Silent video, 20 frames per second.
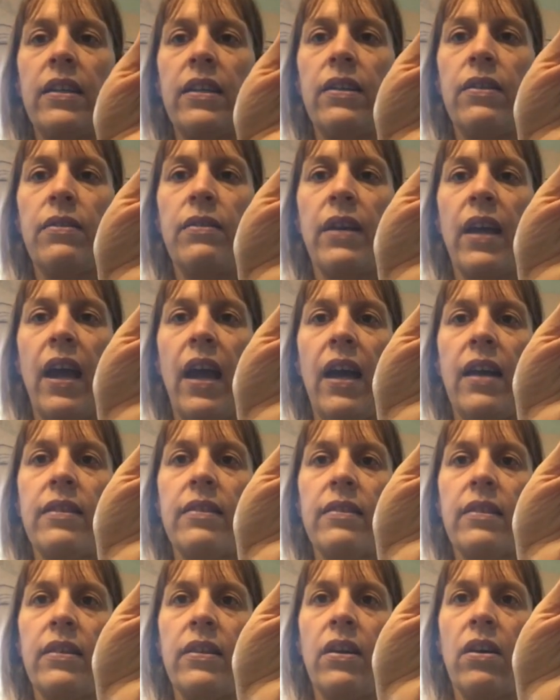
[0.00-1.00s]
you
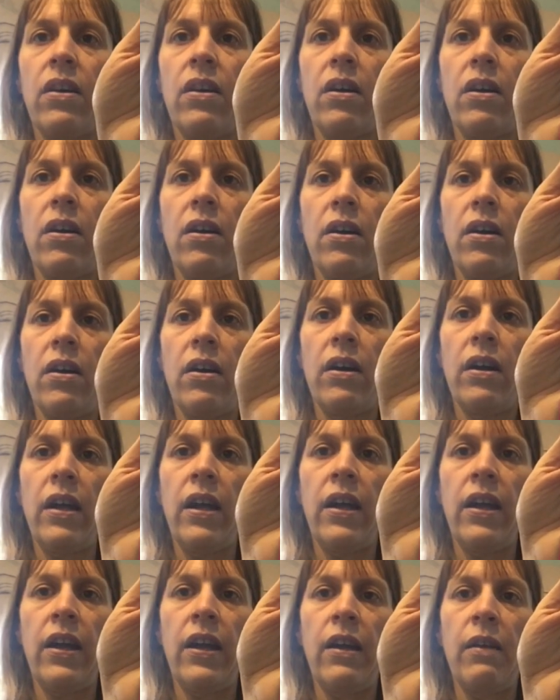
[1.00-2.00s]
get your
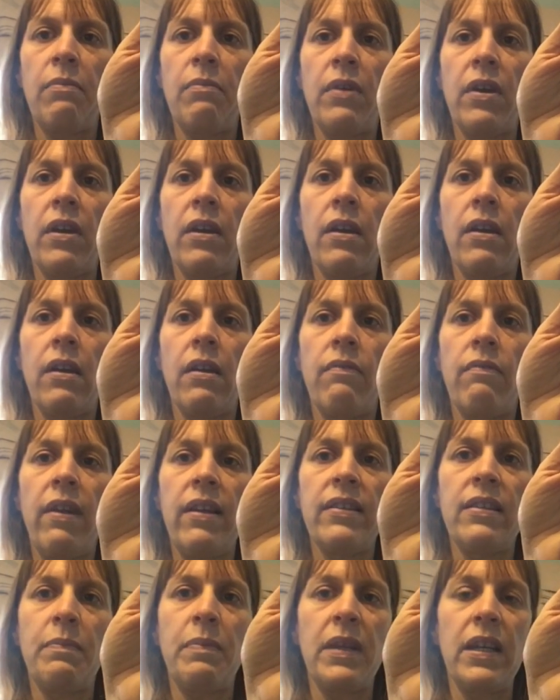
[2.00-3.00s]

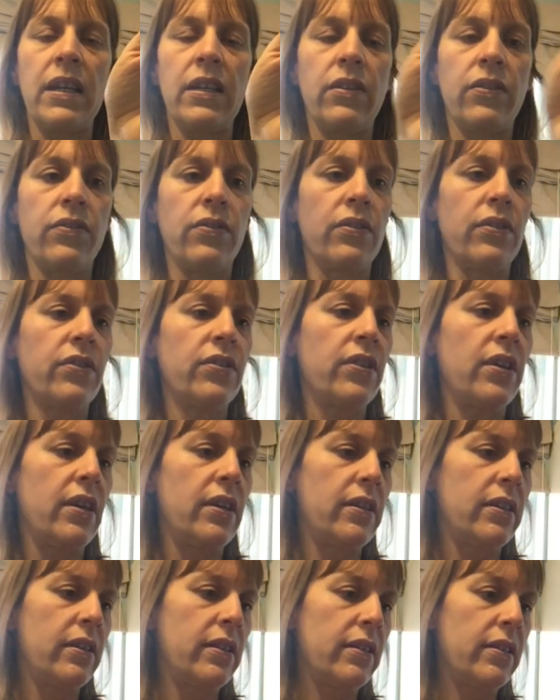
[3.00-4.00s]
recipe
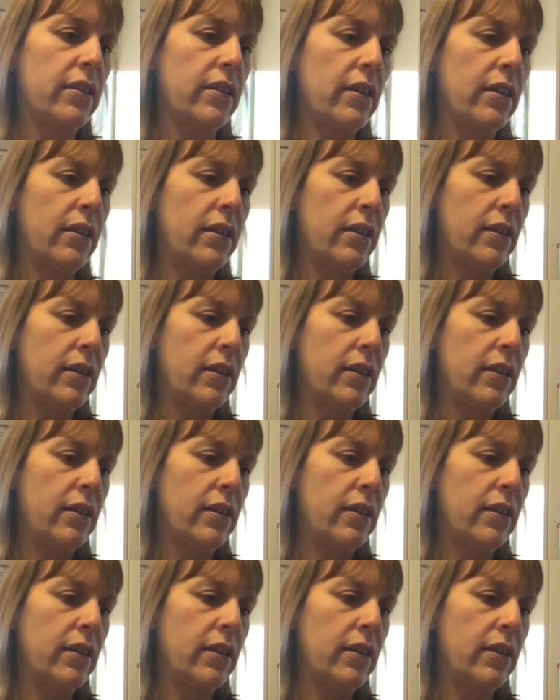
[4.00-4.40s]
instructions.